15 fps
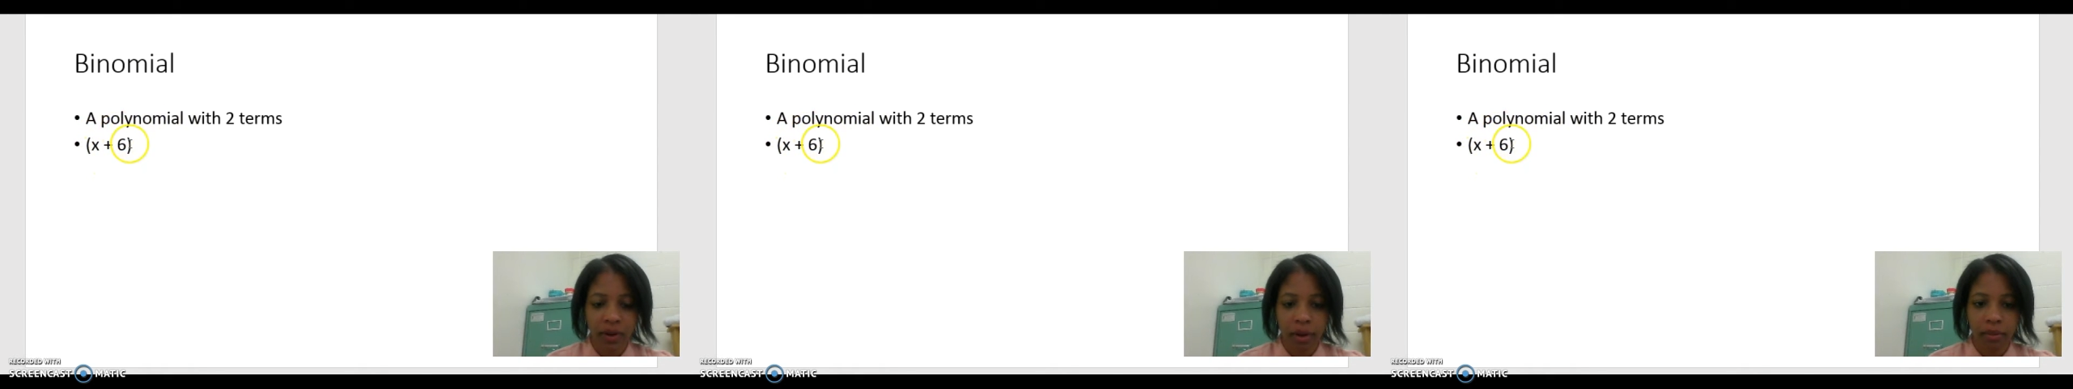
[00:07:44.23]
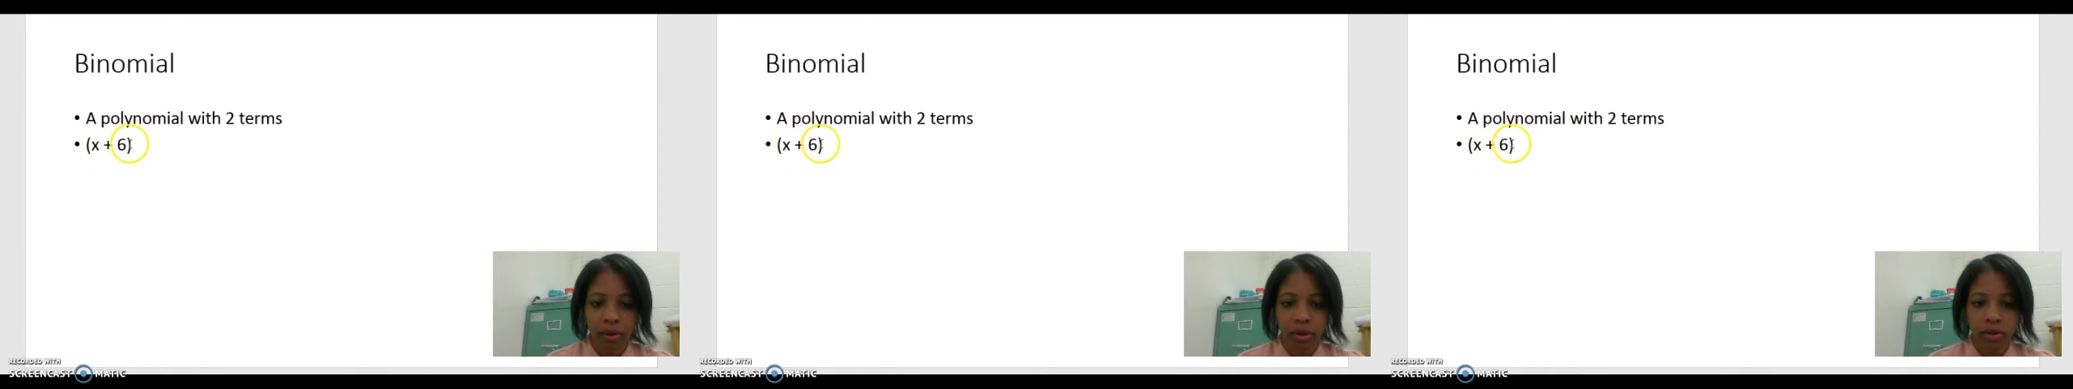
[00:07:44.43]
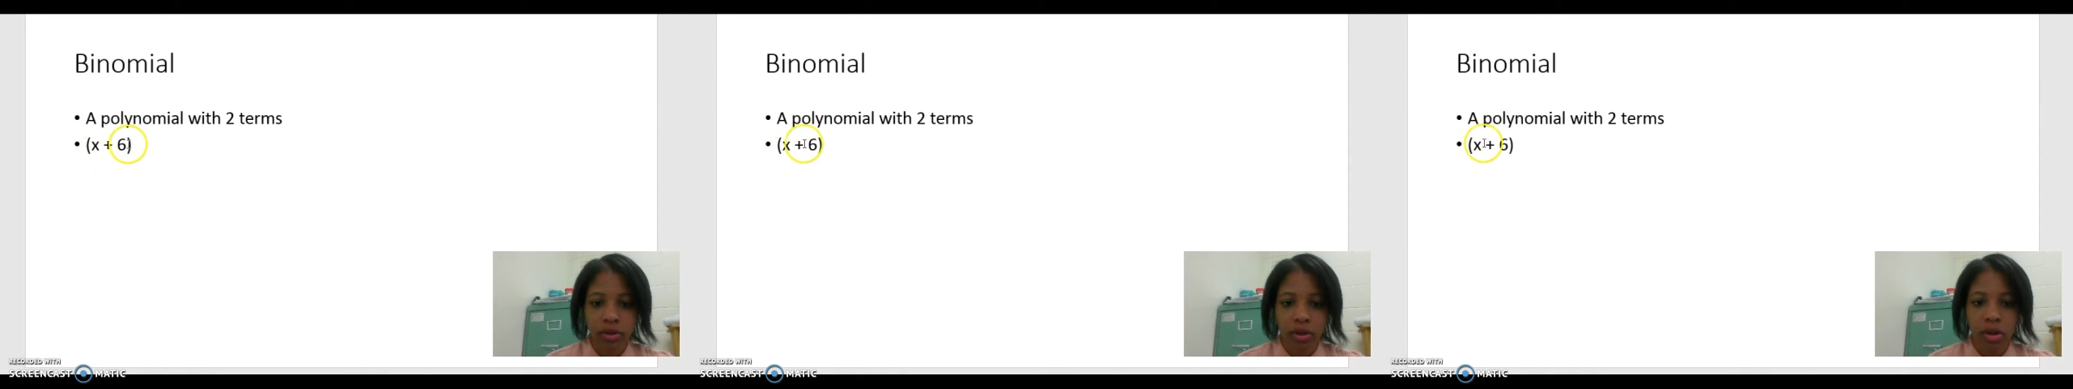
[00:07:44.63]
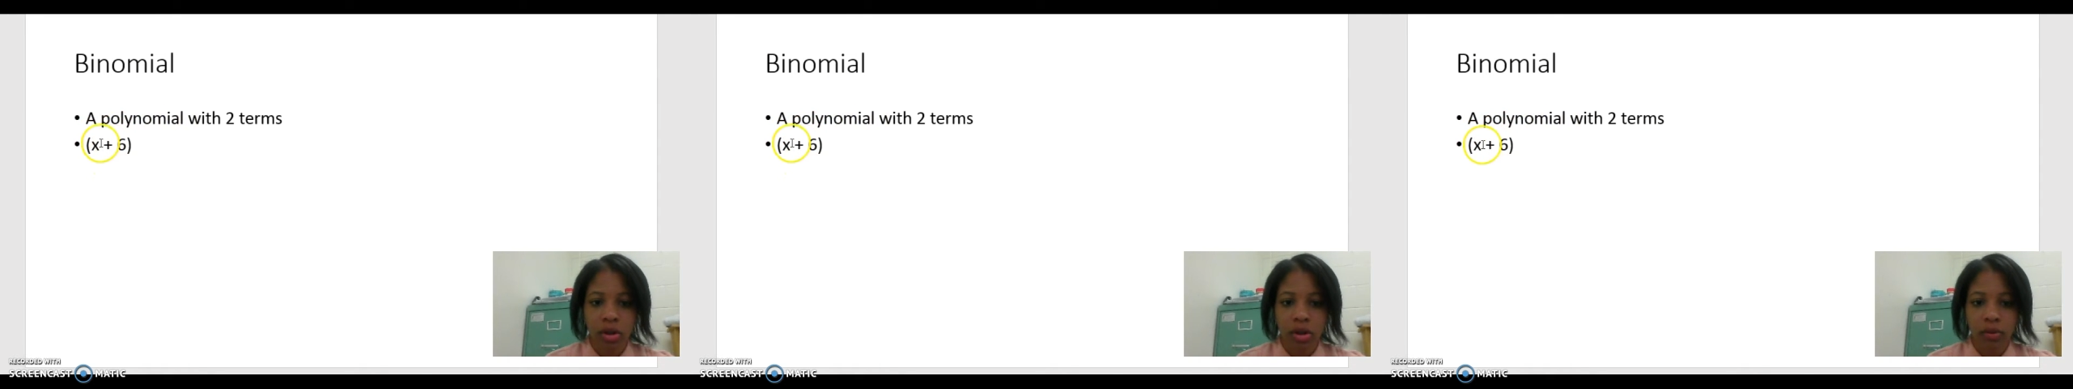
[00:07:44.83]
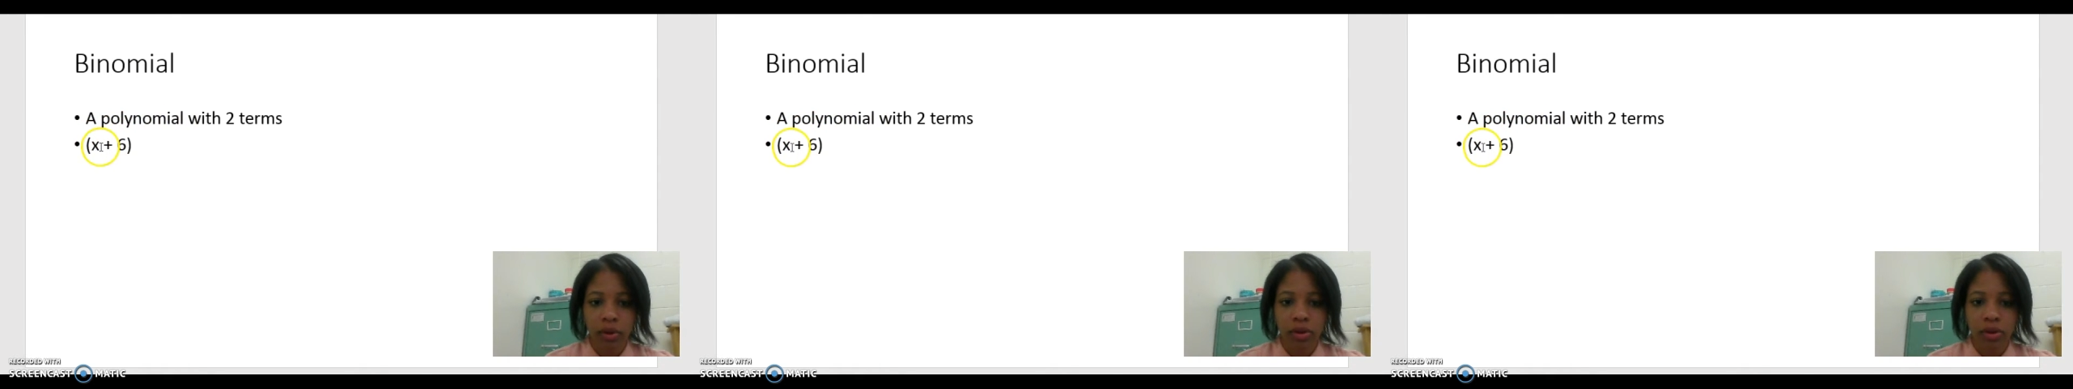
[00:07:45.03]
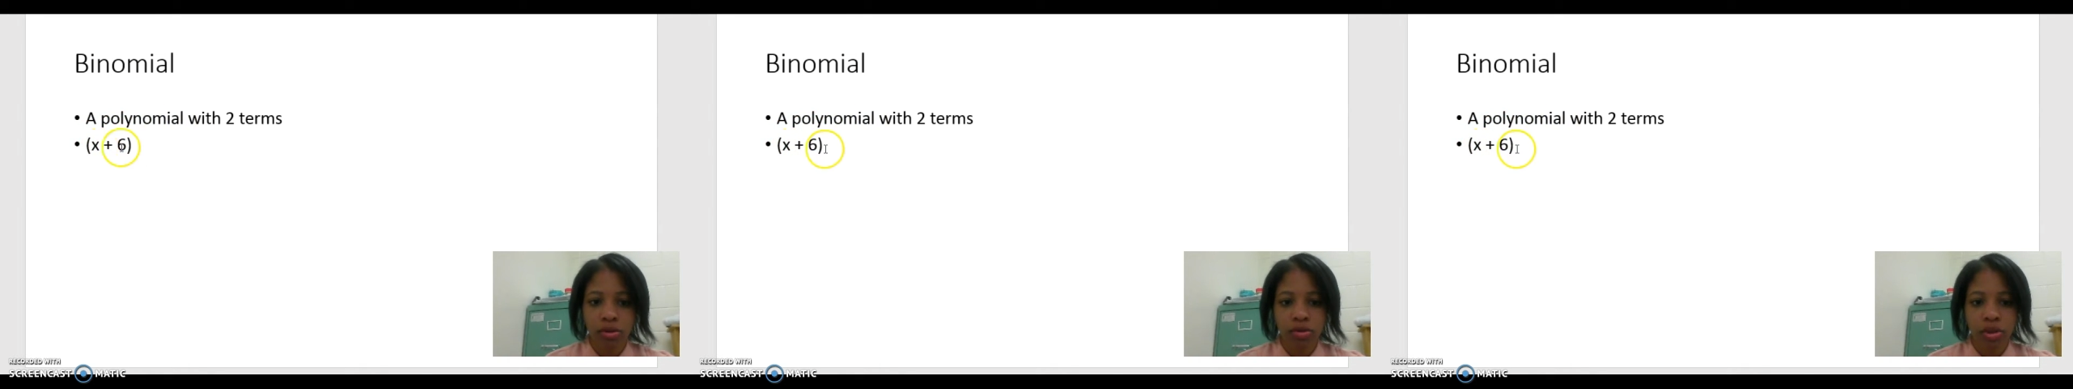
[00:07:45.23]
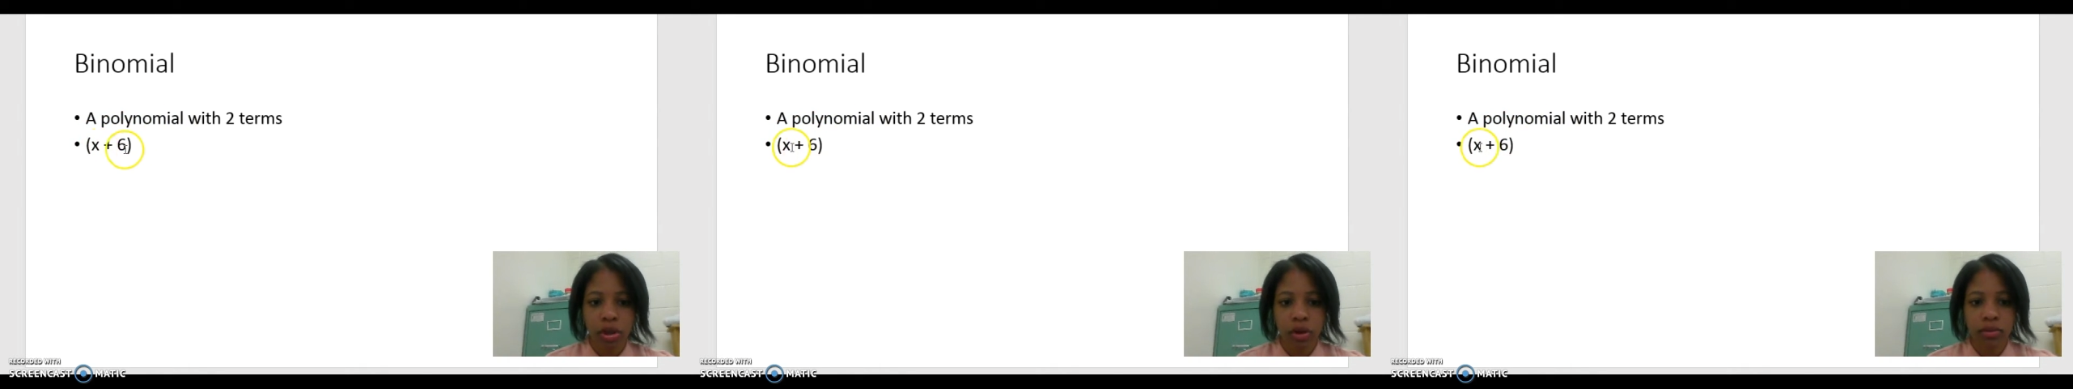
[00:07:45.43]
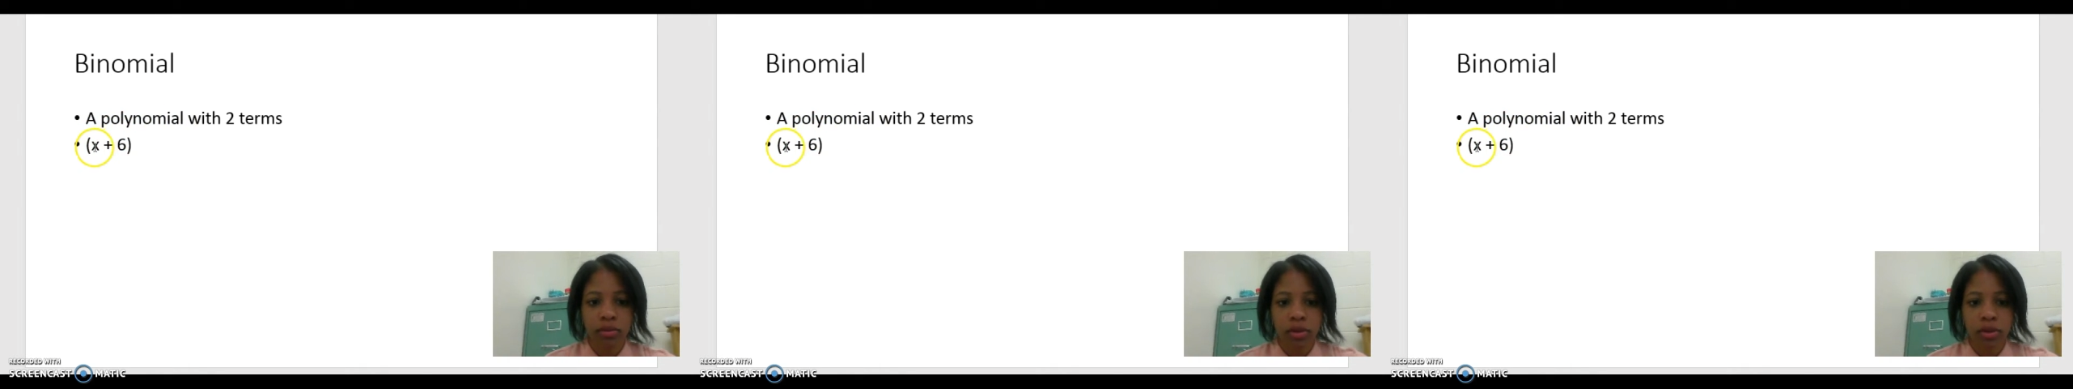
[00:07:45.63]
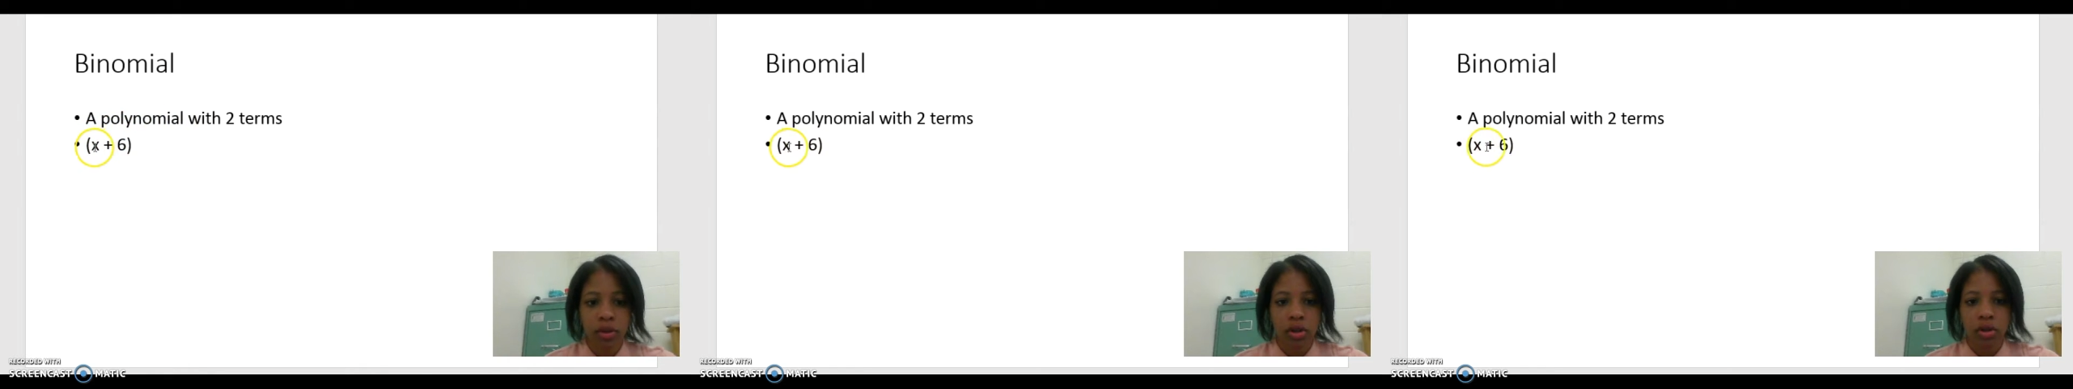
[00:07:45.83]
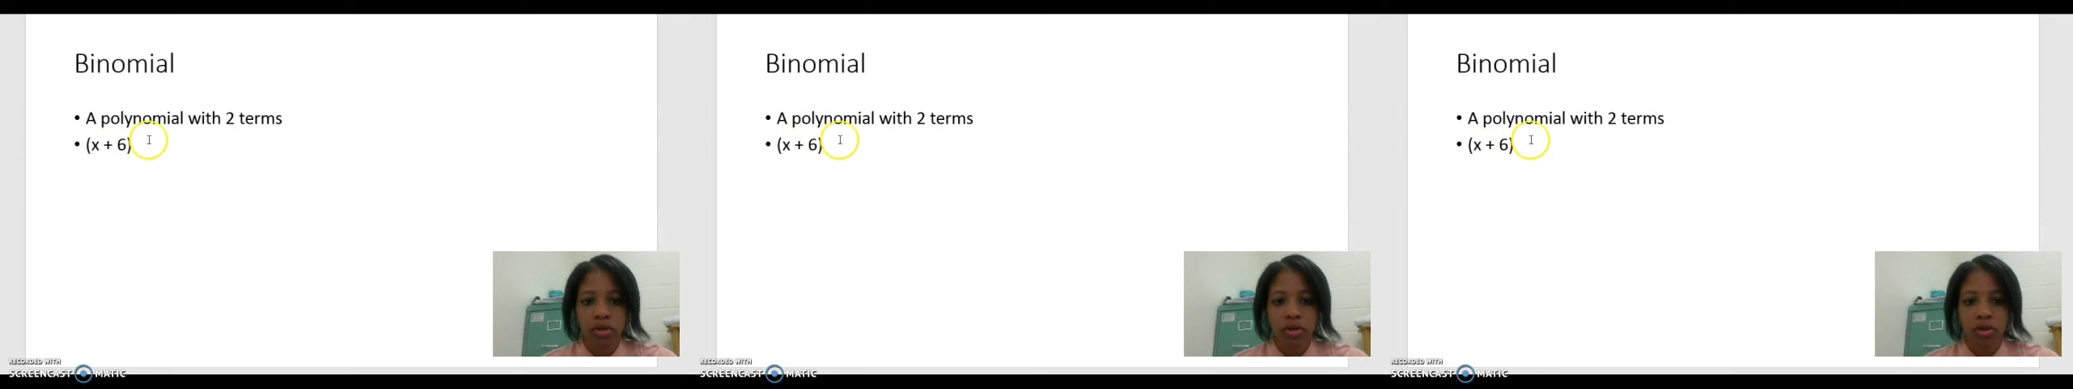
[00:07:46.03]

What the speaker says: numbers with two terms.